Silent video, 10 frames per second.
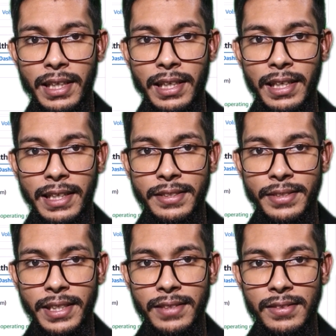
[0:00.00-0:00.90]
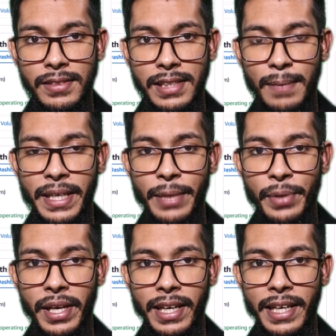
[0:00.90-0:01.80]
thing, instance? Simply you
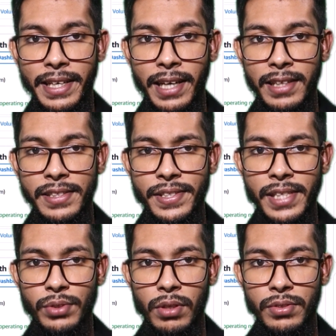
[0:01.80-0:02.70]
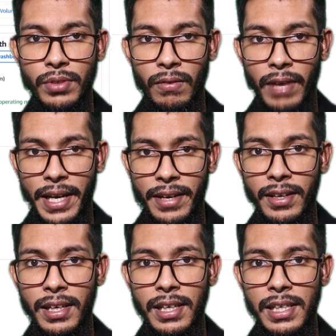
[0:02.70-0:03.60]
can click here instance also, right?
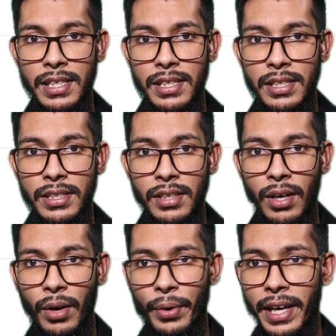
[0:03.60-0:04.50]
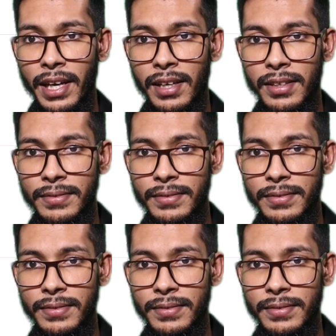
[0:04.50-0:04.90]
Okay,